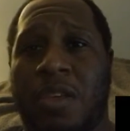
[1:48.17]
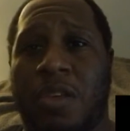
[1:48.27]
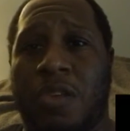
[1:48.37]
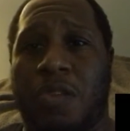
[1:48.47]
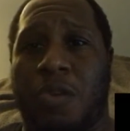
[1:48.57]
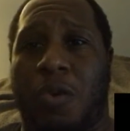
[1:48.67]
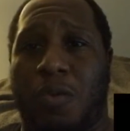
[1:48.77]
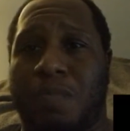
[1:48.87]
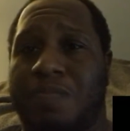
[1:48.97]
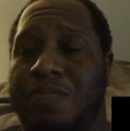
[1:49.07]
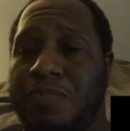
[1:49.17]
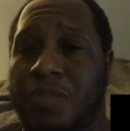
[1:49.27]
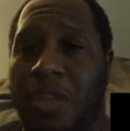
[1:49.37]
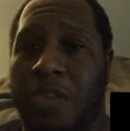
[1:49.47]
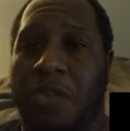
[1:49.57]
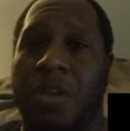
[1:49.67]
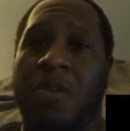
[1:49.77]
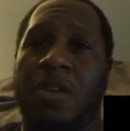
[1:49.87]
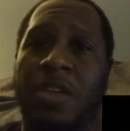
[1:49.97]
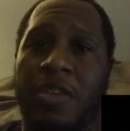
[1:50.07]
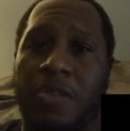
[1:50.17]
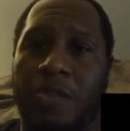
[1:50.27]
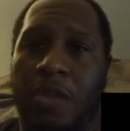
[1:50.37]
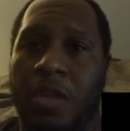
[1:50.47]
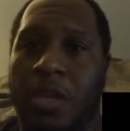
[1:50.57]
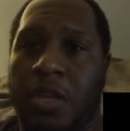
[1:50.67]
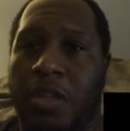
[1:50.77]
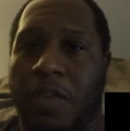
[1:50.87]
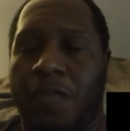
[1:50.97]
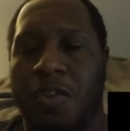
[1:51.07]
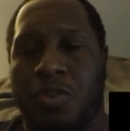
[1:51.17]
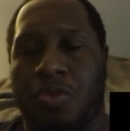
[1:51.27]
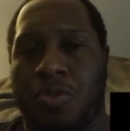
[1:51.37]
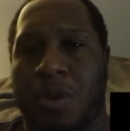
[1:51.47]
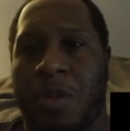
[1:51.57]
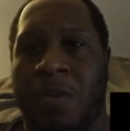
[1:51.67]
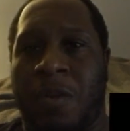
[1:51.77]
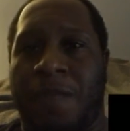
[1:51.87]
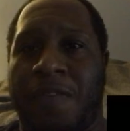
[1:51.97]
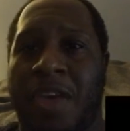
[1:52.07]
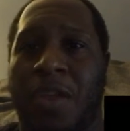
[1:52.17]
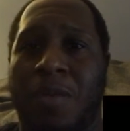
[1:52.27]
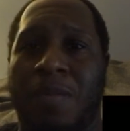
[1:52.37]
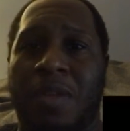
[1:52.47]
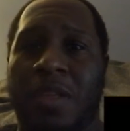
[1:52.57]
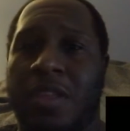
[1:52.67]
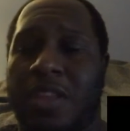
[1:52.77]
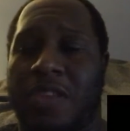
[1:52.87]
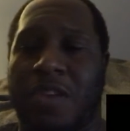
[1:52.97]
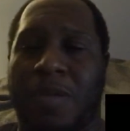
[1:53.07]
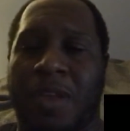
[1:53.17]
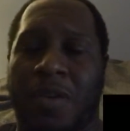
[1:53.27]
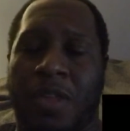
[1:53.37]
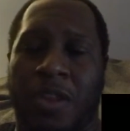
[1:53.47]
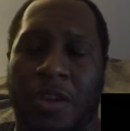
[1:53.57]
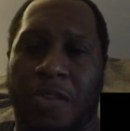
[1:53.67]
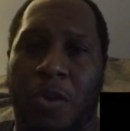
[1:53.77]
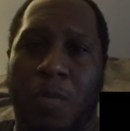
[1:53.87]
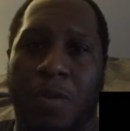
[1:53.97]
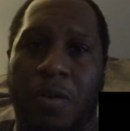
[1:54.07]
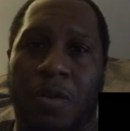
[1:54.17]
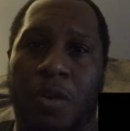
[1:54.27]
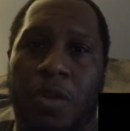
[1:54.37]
So, so here it is, the official trailer of Venom that's coming out in October.